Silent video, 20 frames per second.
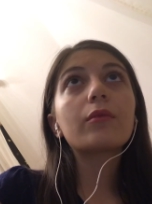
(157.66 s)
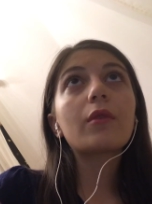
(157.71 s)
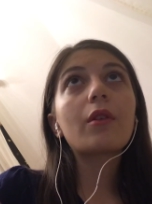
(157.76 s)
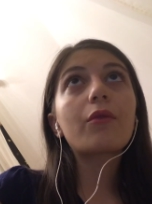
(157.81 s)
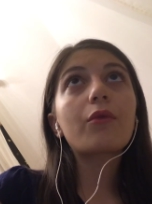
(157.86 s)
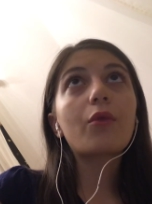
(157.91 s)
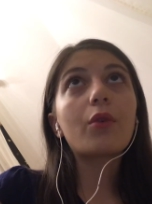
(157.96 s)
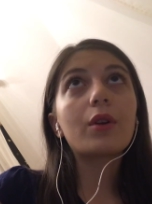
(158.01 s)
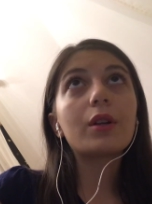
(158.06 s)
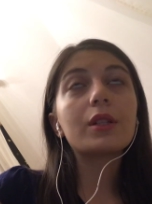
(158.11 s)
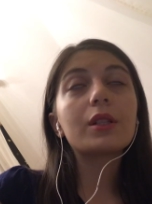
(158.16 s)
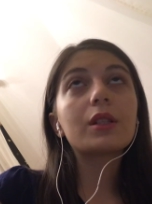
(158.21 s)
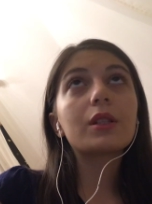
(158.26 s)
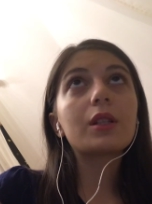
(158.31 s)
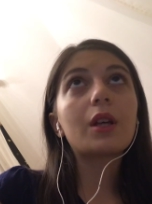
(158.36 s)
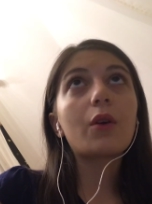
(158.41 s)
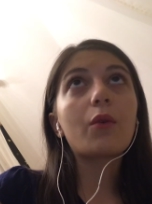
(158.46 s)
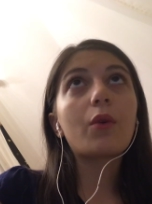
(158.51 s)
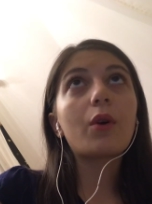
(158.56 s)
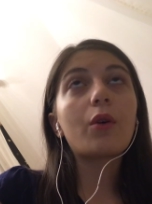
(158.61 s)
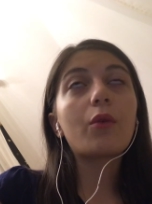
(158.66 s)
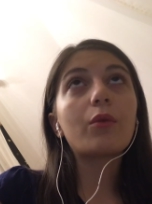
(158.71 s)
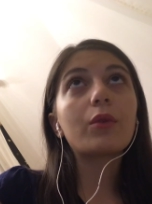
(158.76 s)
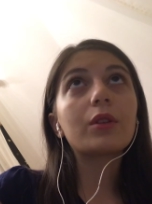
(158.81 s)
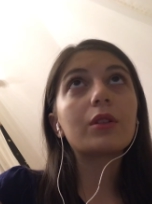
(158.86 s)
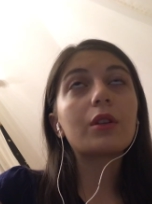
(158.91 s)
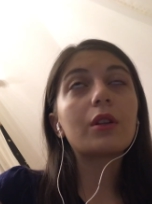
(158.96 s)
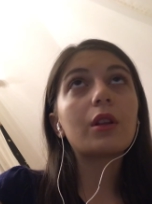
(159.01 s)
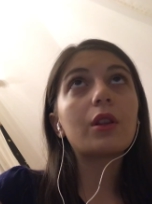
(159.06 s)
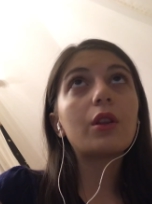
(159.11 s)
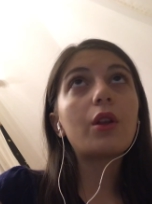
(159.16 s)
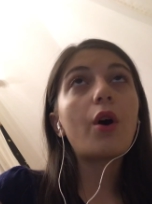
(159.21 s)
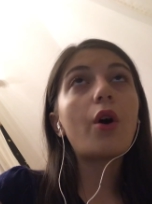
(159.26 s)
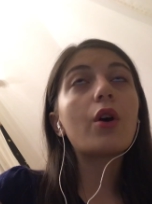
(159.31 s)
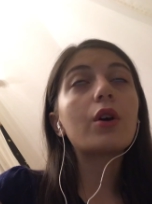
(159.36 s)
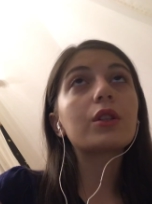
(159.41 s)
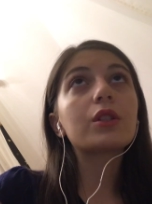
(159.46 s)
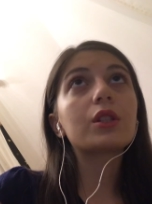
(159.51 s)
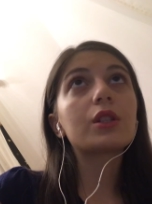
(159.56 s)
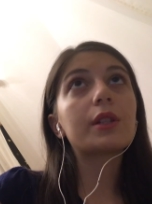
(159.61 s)
Of course, there will be
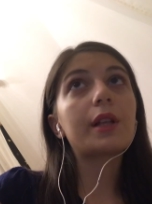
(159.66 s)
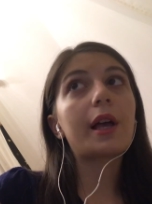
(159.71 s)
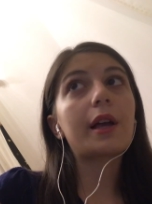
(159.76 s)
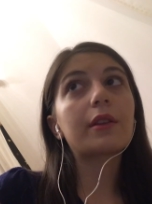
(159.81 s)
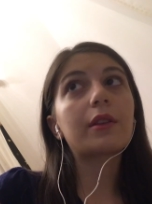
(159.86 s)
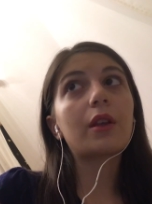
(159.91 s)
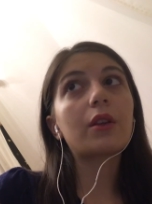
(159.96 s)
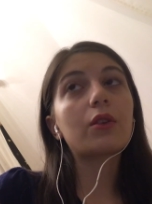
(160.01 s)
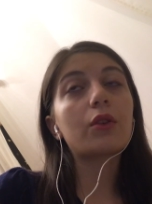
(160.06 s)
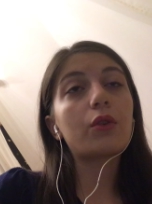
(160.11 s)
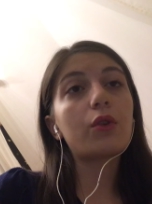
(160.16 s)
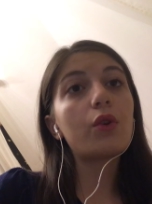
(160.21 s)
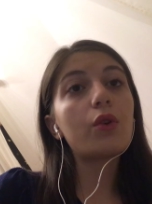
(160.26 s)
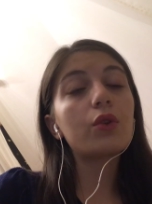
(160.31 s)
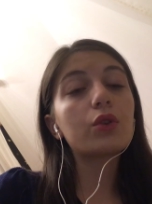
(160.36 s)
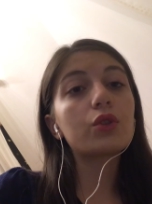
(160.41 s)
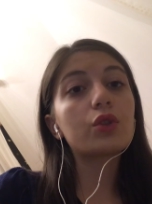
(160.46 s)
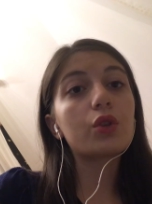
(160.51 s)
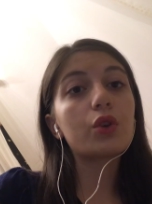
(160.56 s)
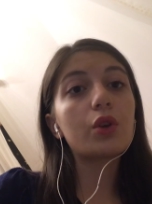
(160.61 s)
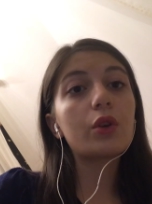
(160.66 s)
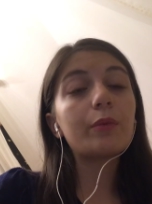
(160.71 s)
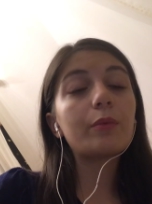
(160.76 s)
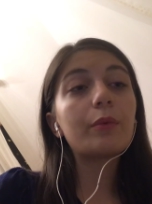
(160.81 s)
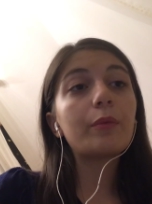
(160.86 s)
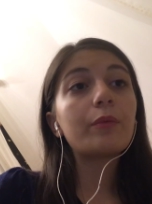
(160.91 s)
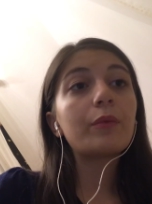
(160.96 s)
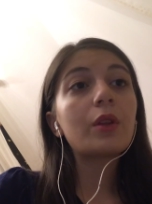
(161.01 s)
lots like that on YouTube,